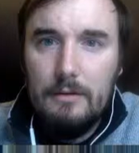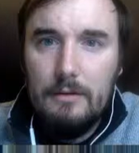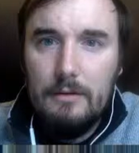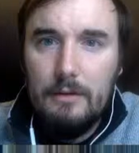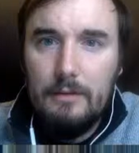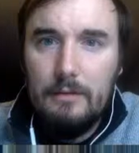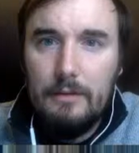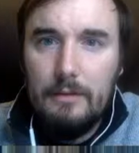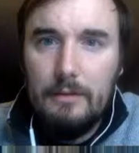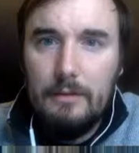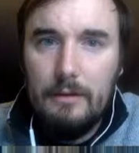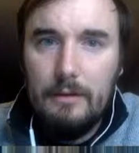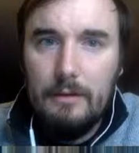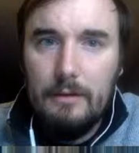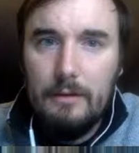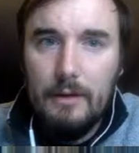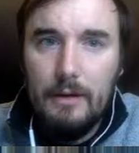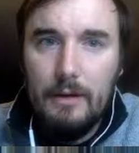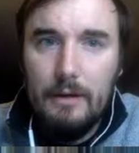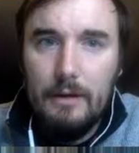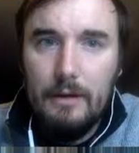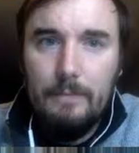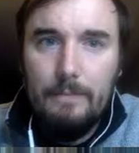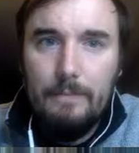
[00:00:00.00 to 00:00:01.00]
Oh, there we
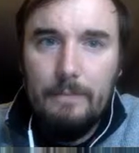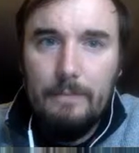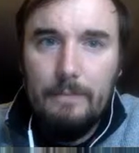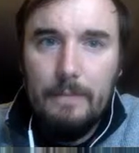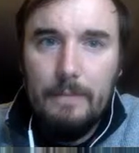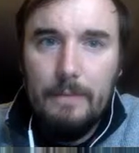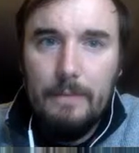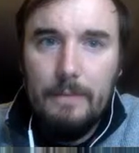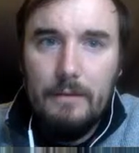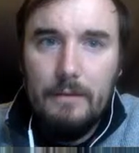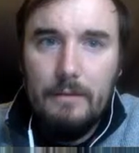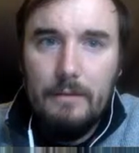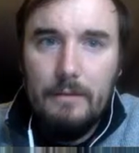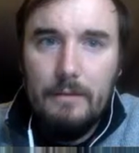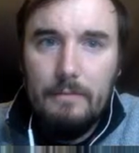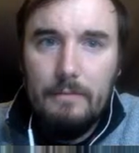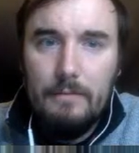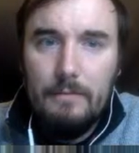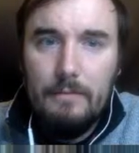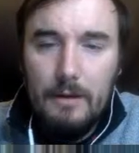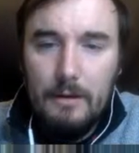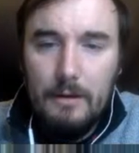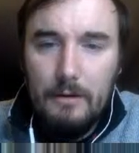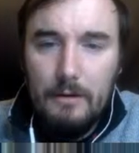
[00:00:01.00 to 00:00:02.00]
go.
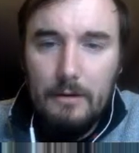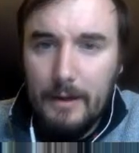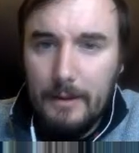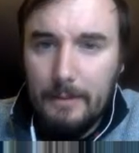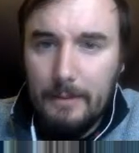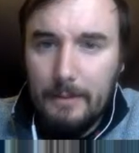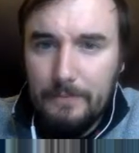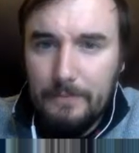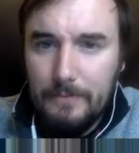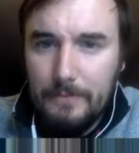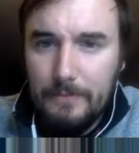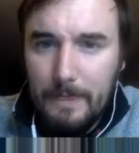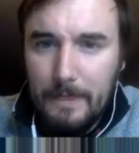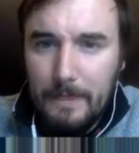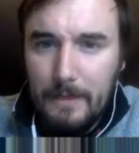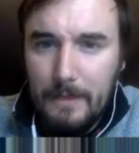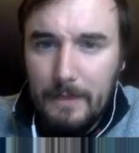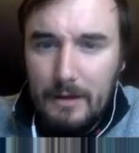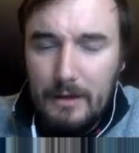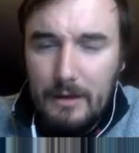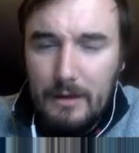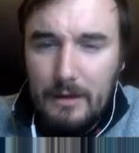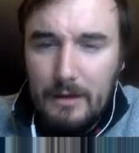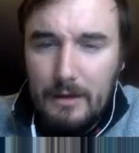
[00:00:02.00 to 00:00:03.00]
Okay.
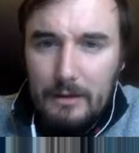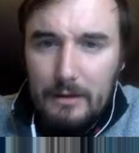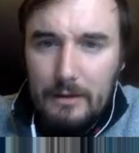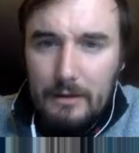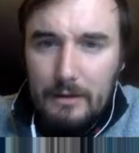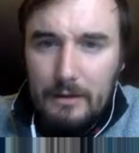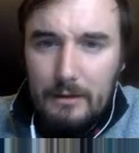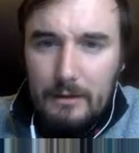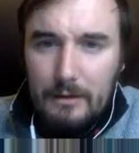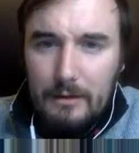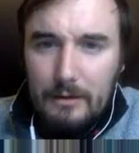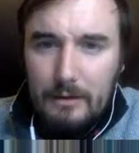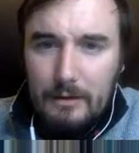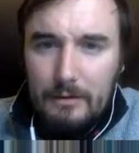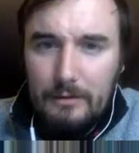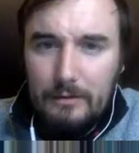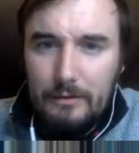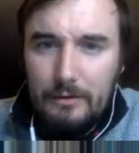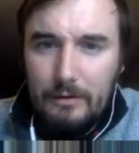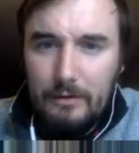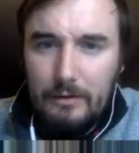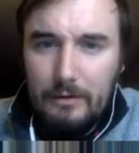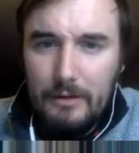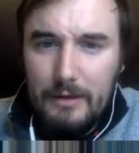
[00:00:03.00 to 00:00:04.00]

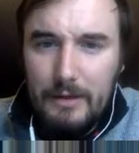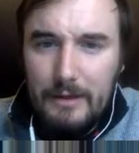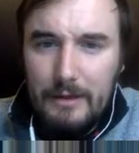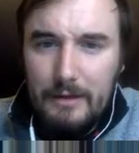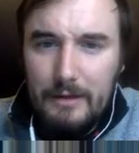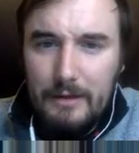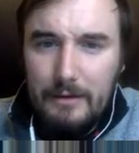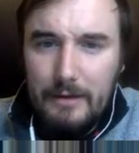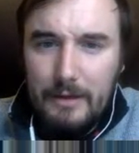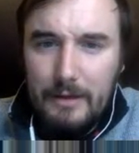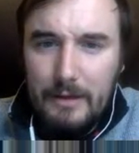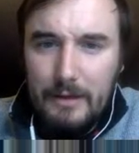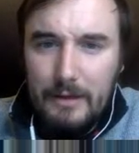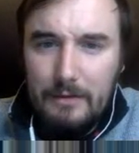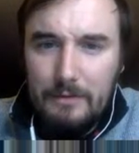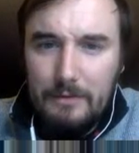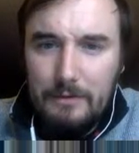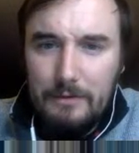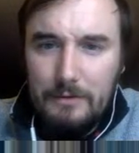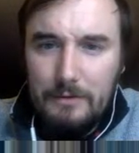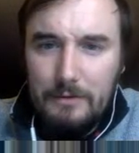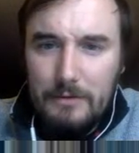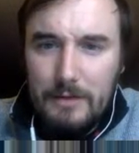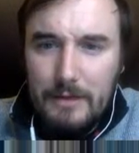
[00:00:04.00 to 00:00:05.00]
So here are the
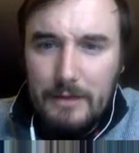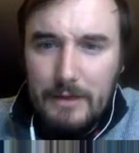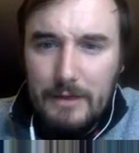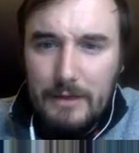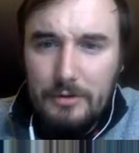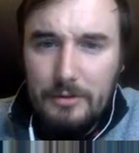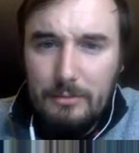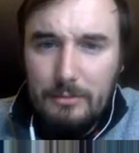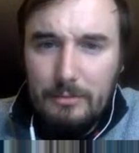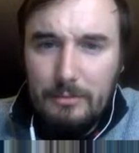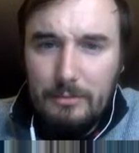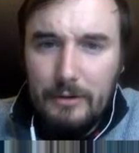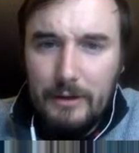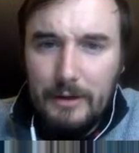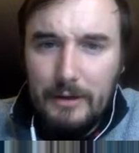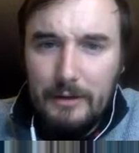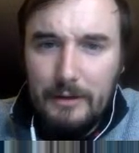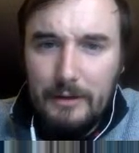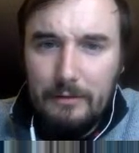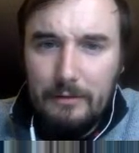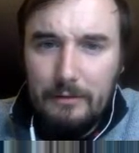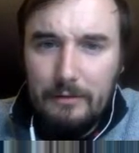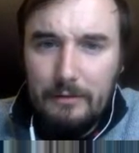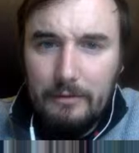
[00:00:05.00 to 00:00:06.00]
individual collection
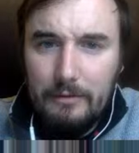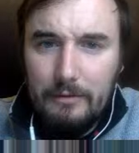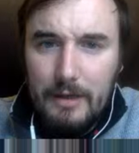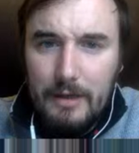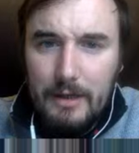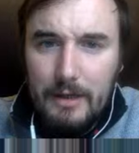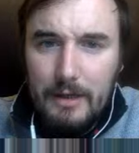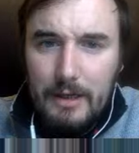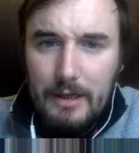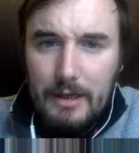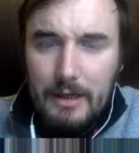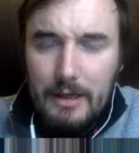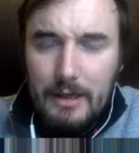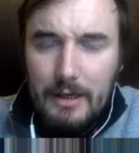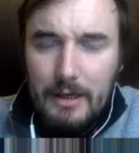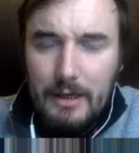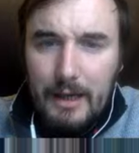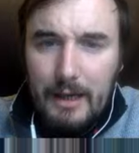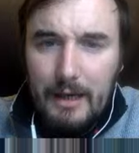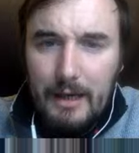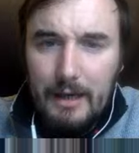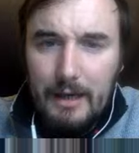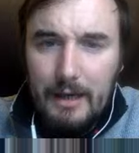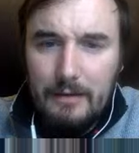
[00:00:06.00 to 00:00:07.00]
points.
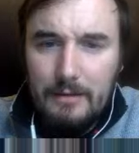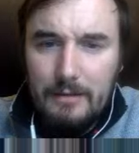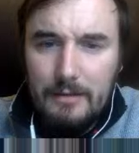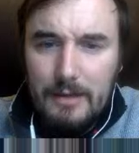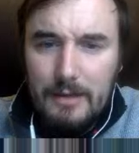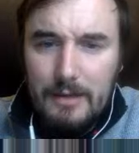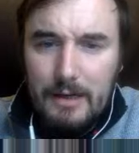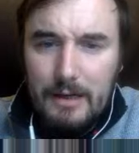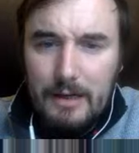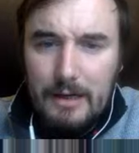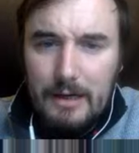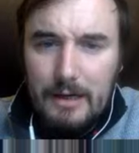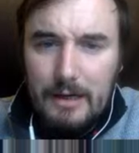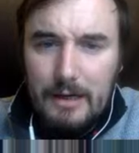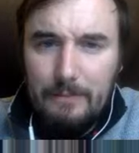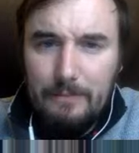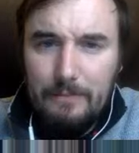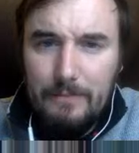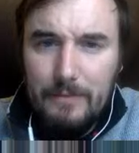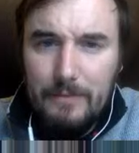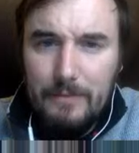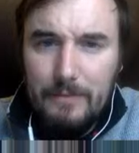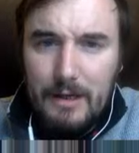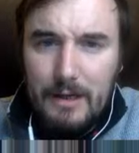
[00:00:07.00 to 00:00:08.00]
And
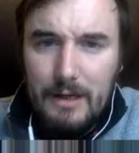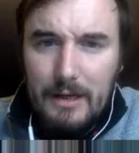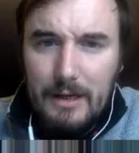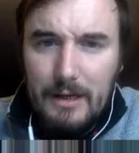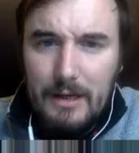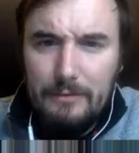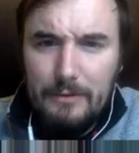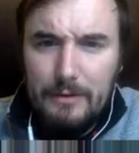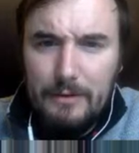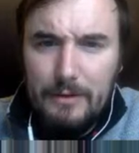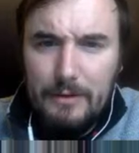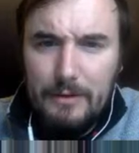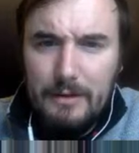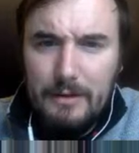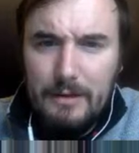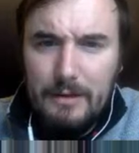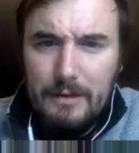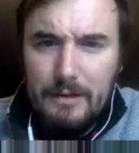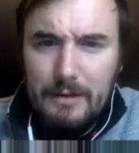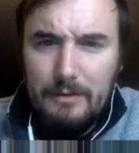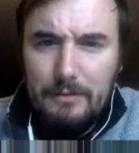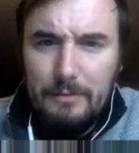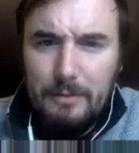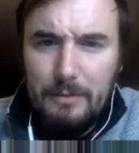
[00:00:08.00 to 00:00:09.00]
kind of
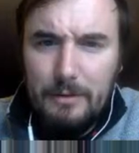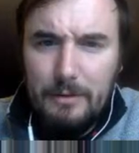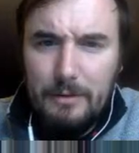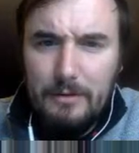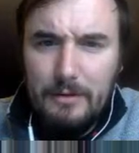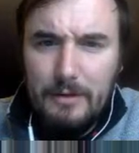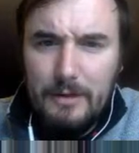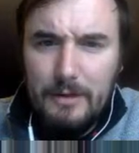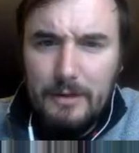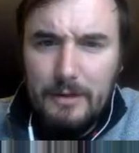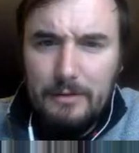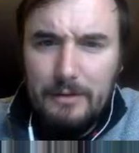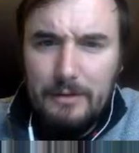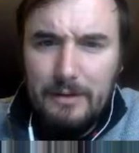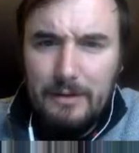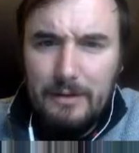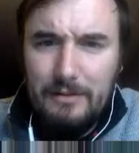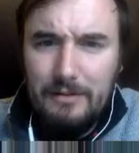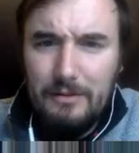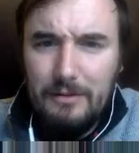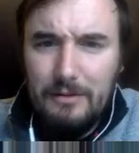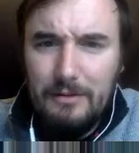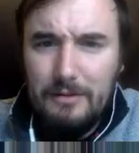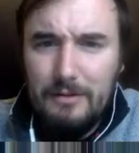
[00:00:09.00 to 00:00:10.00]
on this part of the United
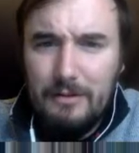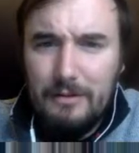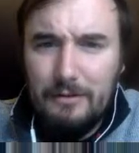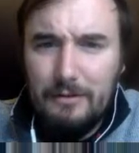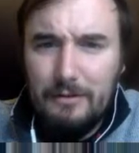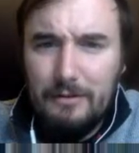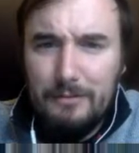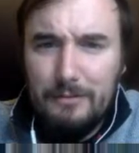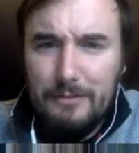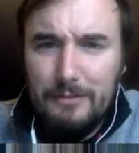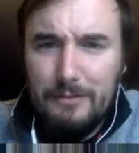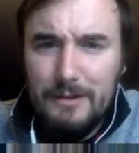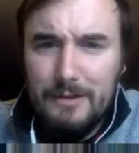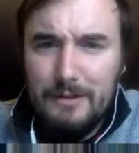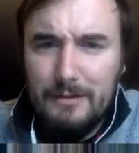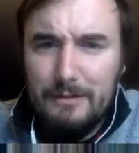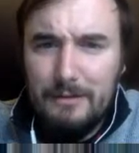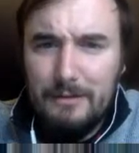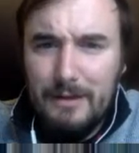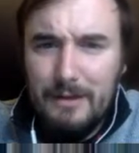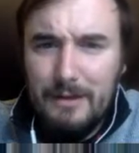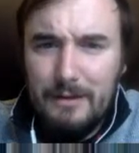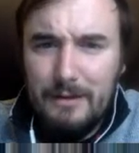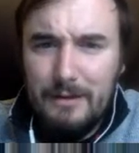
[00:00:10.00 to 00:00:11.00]
States, it looks like there's one
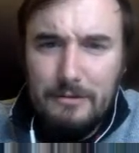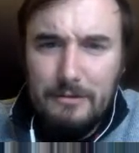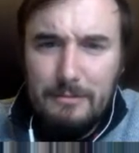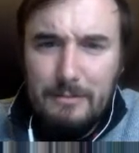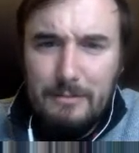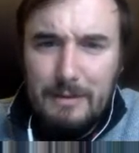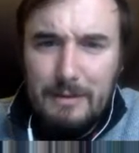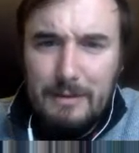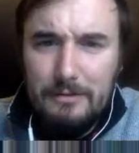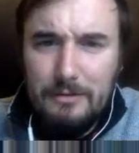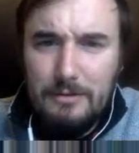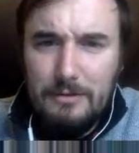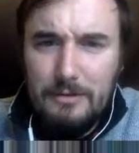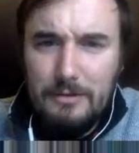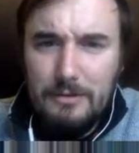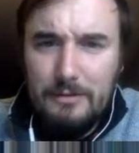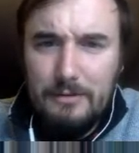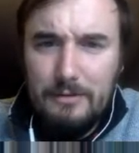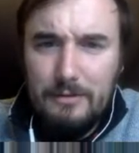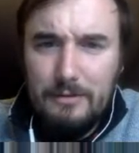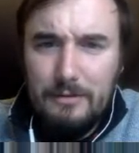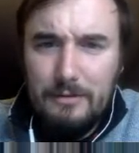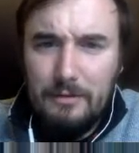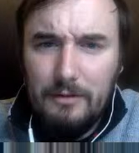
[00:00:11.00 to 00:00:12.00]
around
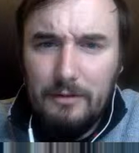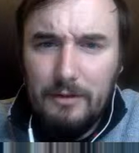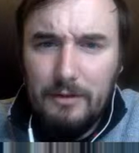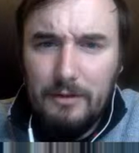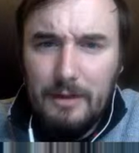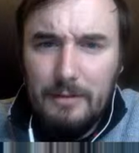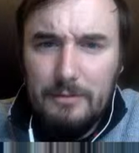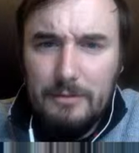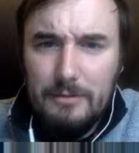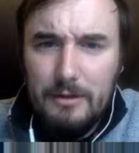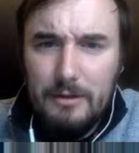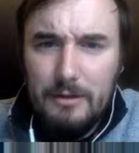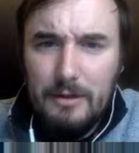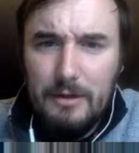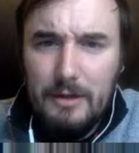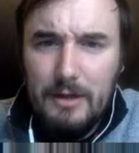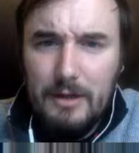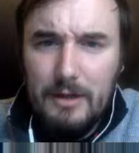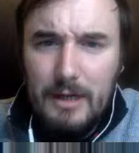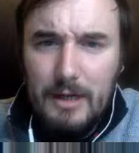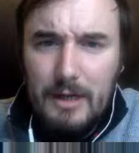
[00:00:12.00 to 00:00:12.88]
Massachusetts, New Hampshire,